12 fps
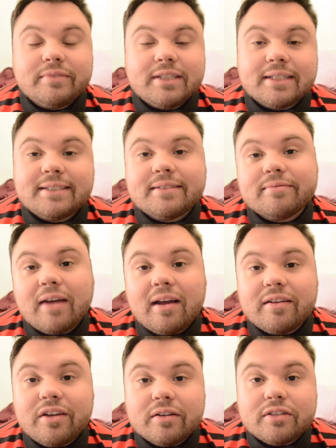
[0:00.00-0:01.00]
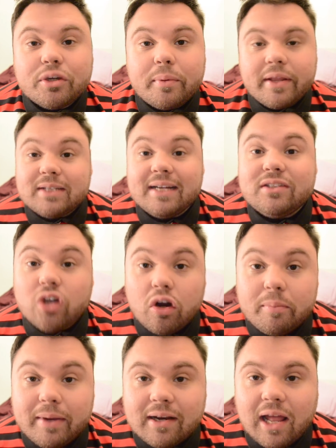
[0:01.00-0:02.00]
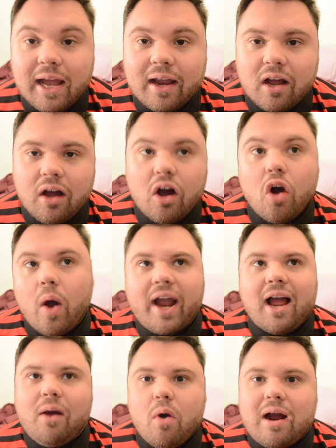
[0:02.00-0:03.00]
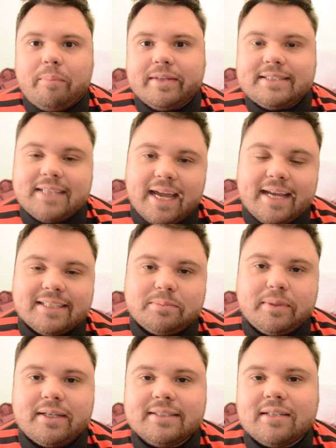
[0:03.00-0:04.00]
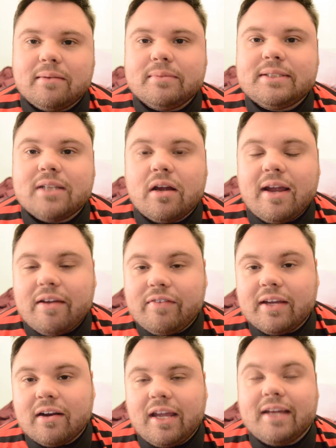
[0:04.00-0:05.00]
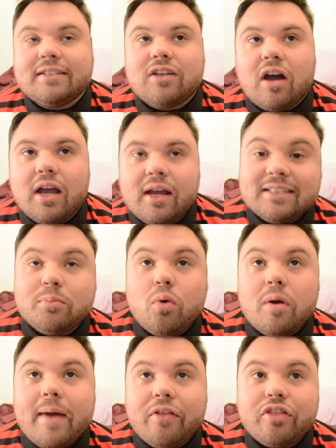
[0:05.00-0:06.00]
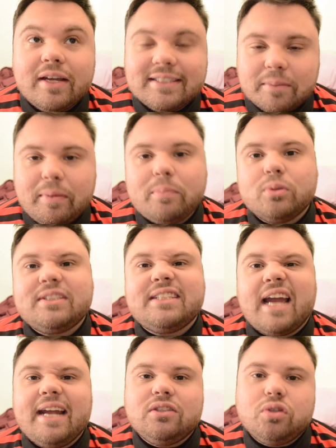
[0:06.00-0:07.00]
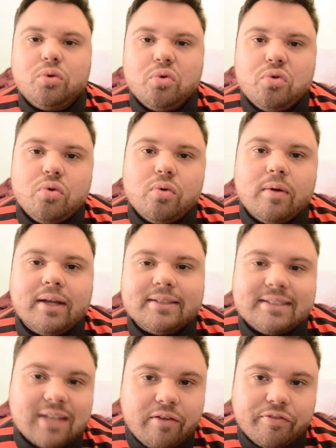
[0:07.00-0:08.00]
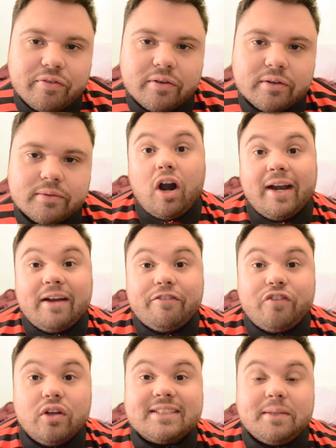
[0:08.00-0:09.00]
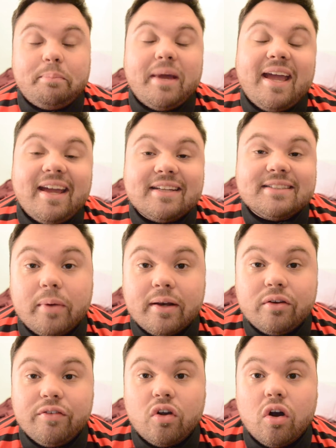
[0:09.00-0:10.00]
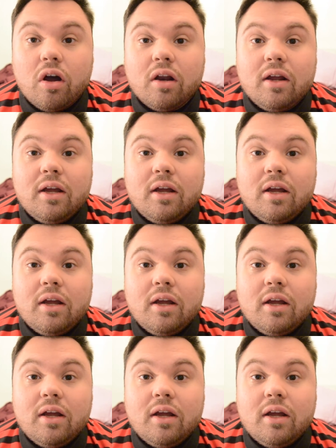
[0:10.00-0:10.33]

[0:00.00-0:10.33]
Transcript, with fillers: just, uh, you know, deal with it. I don't mean like, oh, I can't walk up the stairs because I'm so heavy and I get tired. It's more about things that people say to you and stuff and now firstly pants, and you've got